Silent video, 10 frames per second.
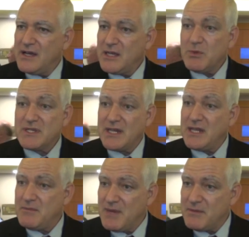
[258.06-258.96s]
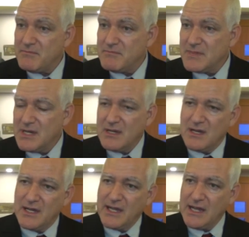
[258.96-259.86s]
He was an imam,
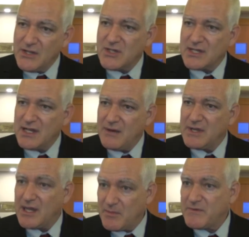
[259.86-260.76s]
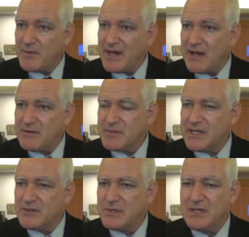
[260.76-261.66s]
a religious cleric coming from an
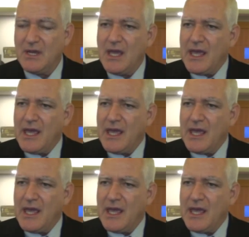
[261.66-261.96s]
Arab country.